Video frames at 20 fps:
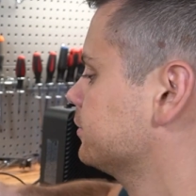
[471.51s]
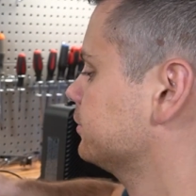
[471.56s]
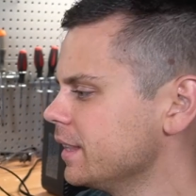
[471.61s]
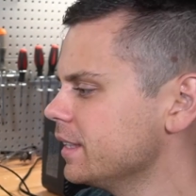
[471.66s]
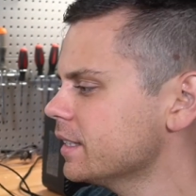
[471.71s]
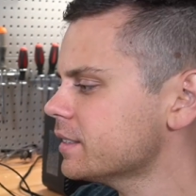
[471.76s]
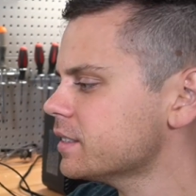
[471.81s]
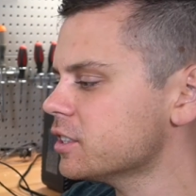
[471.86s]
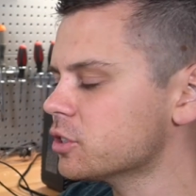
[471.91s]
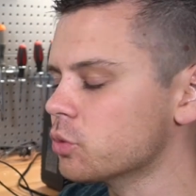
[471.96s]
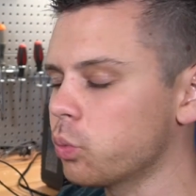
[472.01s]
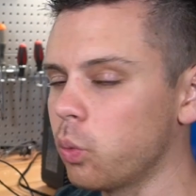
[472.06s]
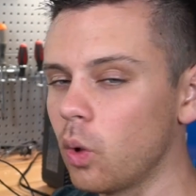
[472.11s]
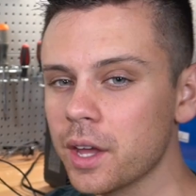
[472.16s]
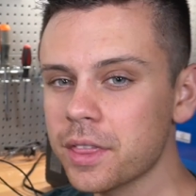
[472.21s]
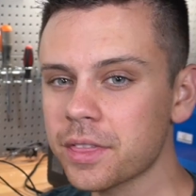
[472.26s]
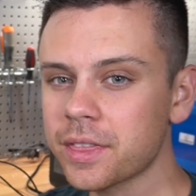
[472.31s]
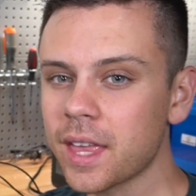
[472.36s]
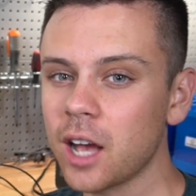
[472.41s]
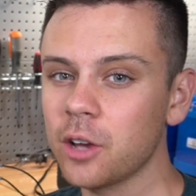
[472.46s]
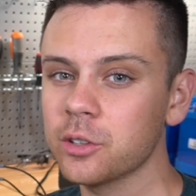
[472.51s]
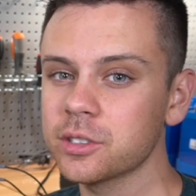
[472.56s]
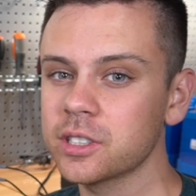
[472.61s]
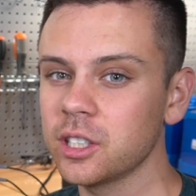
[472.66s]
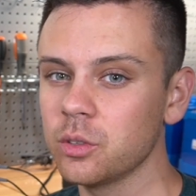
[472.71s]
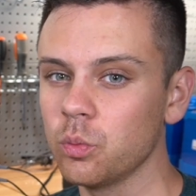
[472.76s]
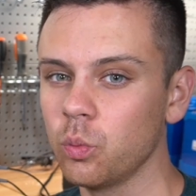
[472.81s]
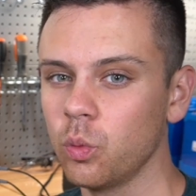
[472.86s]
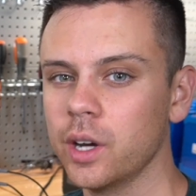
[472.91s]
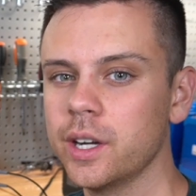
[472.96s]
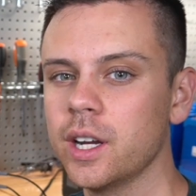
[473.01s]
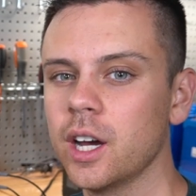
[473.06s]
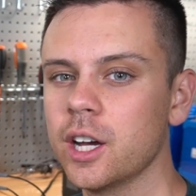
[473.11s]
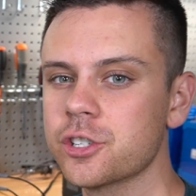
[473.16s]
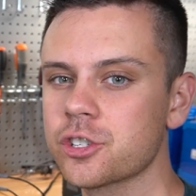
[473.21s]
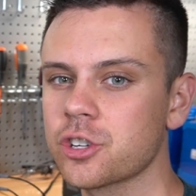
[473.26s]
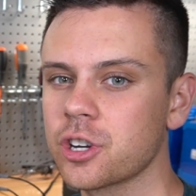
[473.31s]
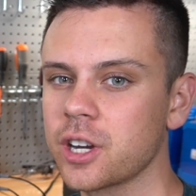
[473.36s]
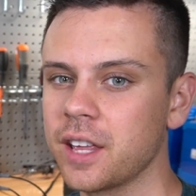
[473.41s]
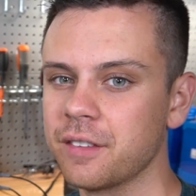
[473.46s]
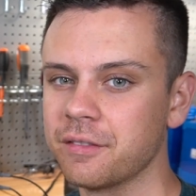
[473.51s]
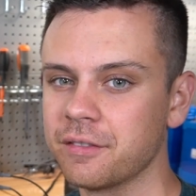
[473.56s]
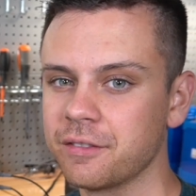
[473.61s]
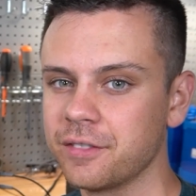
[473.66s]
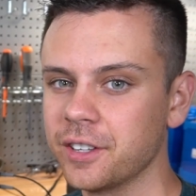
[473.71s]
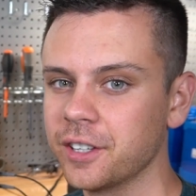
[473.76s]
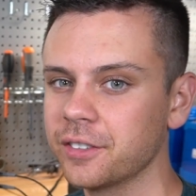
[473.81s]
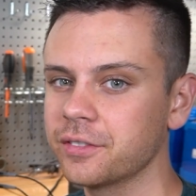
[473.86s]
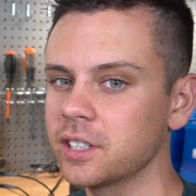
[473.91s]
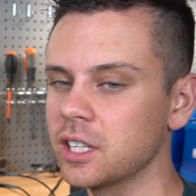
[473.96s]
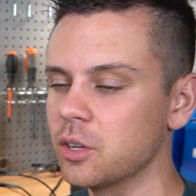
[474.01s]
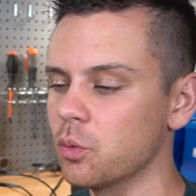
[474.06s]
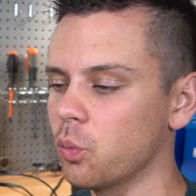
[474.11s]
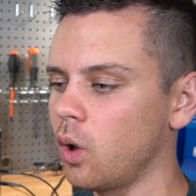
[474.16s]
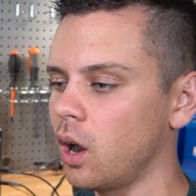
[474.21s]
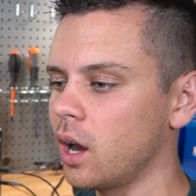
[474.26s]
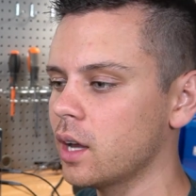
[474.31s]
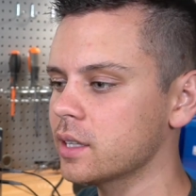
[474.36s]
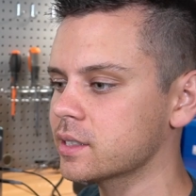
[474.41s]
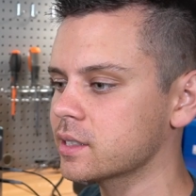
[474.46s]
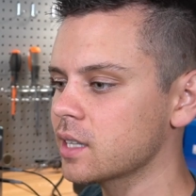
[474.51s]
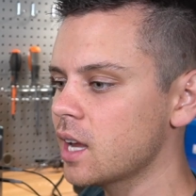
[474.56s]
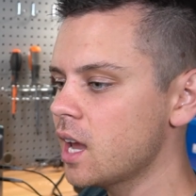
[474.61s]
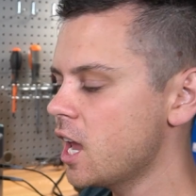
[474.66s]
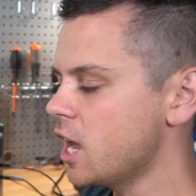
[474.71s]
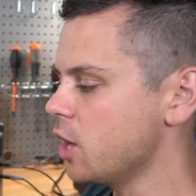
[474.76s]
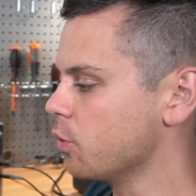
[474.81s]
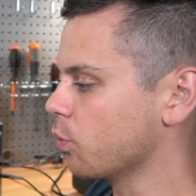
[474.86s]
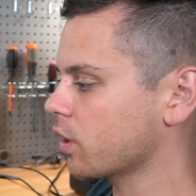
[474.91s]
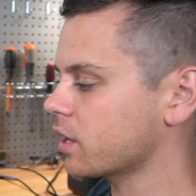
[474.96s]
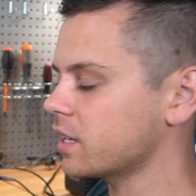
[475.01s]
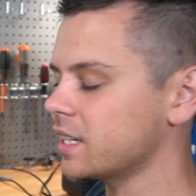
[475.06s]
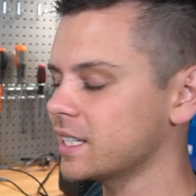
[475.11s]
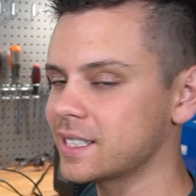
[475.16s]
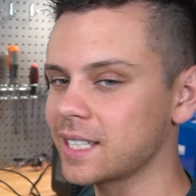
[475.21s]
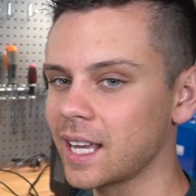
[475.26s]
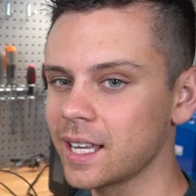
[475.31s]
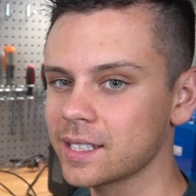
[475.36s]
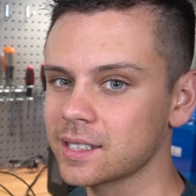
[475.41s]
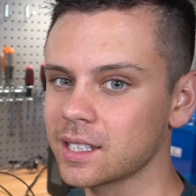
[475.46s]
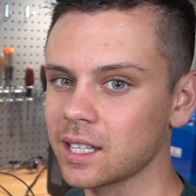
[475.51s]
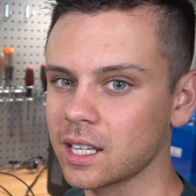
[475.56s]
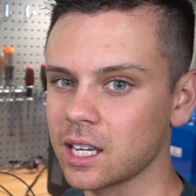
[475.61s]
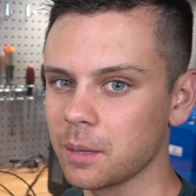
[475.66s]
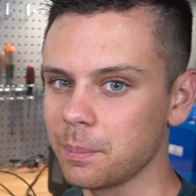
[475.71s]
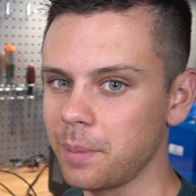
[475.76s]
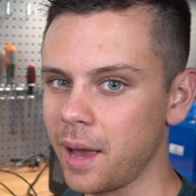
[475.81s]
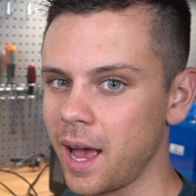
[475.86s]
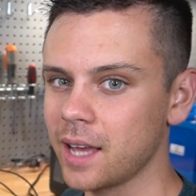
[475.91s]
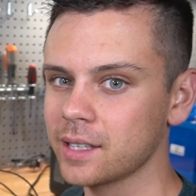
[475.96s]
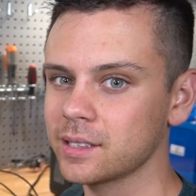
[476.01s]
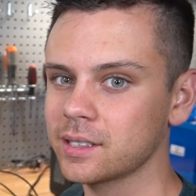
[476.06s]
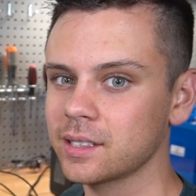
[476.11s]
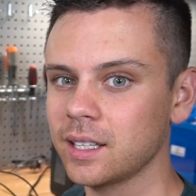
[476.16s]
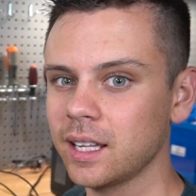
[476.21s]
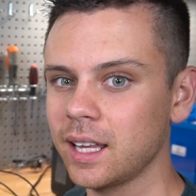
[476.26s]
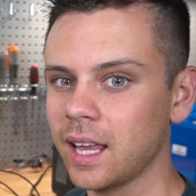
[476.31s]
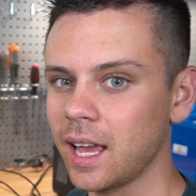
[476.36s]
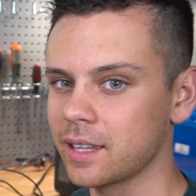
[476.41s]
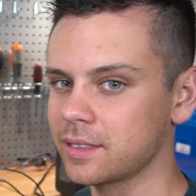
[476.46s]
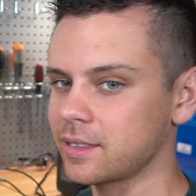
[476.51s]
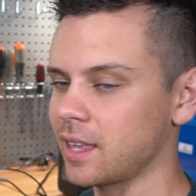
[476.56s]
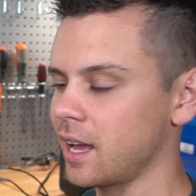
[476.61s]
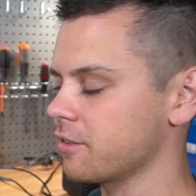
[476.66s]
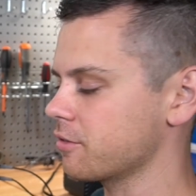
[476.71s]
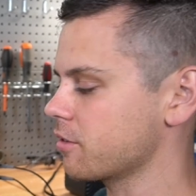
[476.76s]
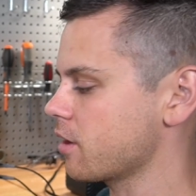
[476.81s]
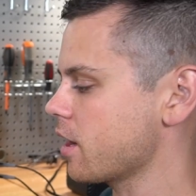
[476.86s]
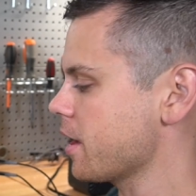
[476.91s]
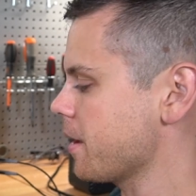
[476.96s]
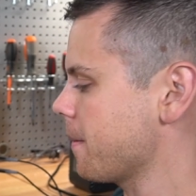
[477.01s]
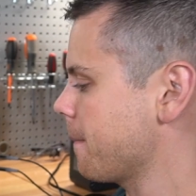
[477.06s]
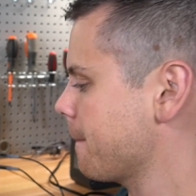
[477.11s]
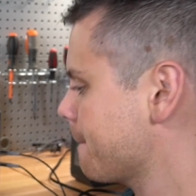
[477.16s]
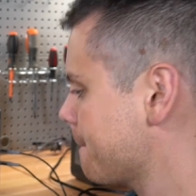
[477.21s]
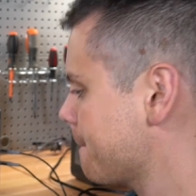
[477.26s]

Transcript: And this is 1150 watts, and we're going to test the capacity at that rate.